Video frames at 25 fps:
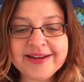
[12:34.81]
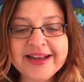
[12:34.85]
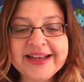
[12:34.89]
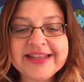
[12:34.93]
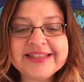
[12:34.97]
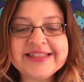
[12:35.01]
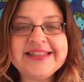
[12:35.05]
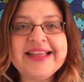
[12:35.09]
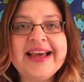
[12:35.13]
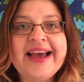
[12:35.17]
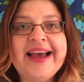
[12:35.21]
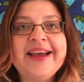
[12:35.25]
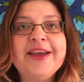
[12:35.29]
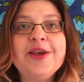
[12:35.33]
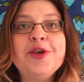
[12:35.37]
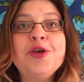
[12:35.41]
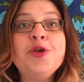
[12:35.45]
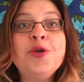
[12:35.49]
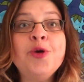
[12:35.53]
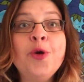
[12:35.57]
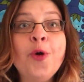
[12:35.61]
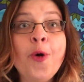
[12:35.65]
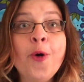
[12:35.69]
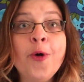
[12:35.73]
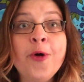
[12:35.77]
is that
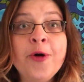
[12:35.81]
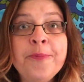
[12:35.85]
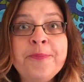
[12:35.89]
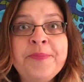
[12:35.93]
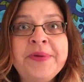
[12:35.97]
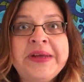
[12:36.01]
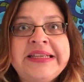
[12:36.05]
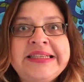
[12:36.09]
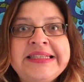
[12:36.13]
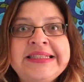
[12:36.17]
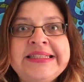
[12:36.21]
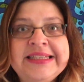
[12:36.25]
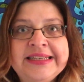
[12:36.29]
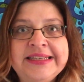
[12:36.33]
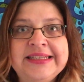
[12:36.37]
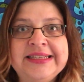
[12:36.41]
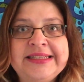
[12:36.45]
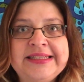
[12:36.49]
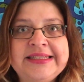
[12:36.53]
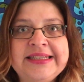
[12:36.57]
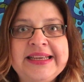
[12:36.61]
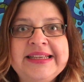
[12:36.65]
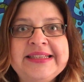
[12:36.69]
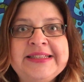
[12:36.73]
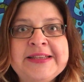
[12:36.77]
your
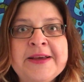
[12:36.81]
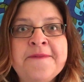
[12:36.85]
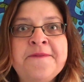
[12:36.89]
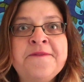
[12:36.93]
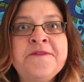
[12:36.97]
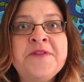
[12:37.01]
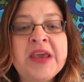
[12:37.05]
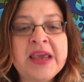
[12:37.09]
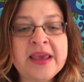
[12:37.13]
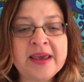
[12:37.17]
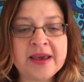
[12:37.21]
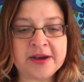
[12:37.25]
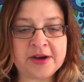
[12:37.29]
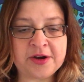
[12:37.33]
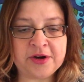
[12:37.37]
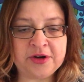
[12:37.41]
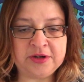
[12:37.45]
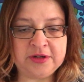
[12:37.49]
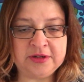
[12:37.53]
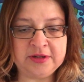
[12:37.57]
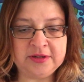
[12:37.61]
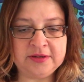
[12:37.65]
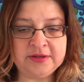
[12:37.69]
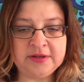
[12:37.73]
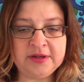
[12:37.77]
business is a
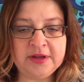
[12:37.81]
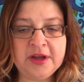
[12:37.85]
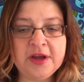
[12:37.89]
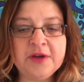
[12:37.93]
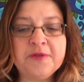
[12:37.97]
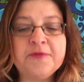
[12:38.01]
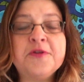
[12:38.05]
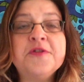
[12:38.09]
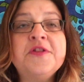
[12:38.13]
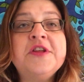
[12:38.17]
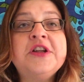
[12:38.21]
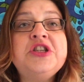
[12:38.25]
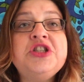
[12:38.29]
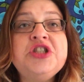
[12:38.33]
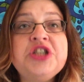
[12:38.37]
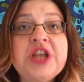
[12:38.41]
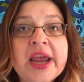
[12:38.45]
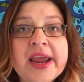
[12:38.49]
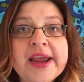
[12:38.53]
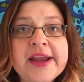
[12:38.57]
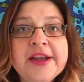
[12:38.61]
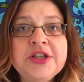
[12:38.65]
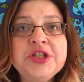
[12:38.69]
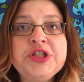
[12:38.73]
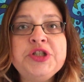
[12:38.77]
vehicle for the
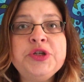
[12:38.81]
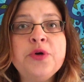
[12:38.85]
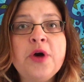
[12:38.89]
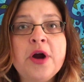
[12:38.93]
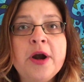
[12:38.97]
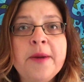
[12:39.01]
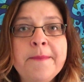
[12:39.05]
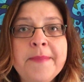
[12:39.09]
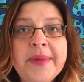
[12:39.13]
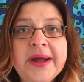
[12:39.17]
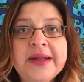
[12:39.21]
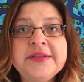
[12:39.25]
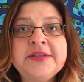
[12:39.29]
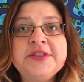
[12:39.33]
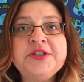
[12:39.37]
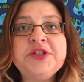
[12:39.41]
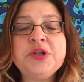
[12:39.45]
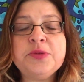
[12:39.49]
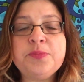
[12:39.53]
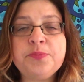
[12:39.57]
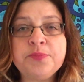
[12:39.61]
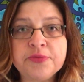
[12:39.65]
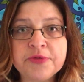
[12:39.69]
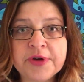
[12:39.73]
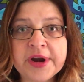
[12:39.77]
change you are meant
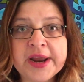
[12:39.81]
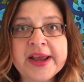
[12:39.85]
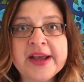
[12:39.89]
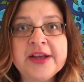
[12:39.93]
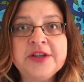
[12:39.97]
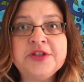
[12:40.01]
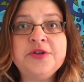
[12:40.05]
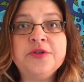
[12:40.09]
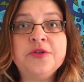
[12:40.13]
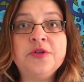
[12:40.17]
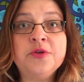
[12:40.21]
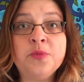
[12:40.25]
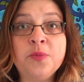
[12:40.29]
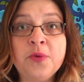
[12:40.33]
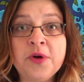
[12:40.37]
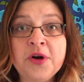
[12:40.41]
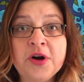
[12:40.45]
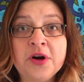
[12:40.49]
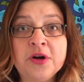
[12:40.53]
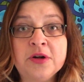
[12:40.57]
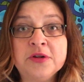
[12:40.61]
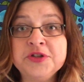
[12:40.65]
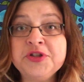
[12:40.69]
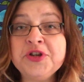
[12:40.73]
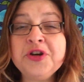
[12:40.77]
to bring to the
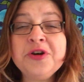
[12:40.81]
world.